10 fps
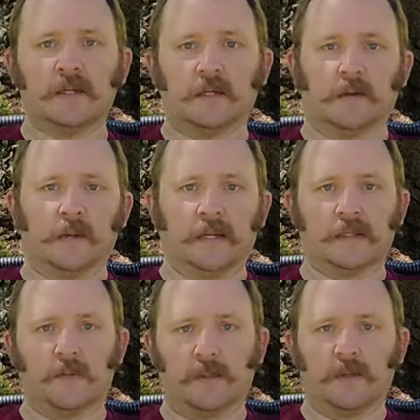doing
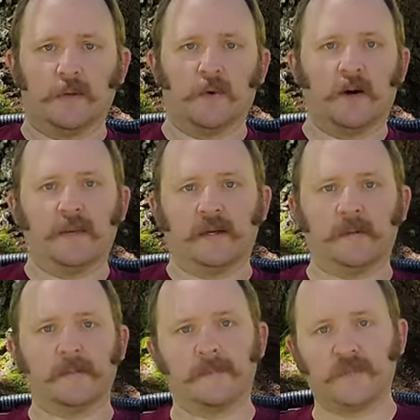its wibbly
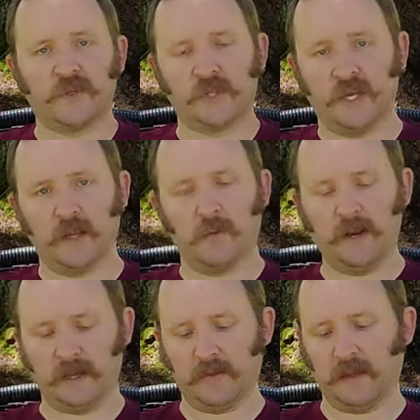wobbly, shaky
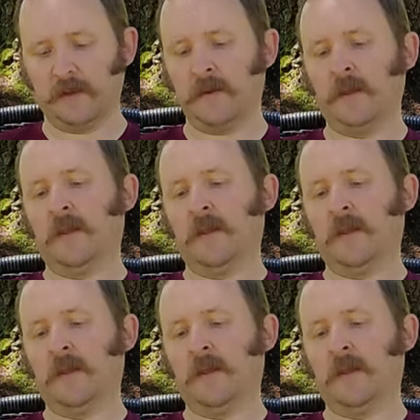wakey thing.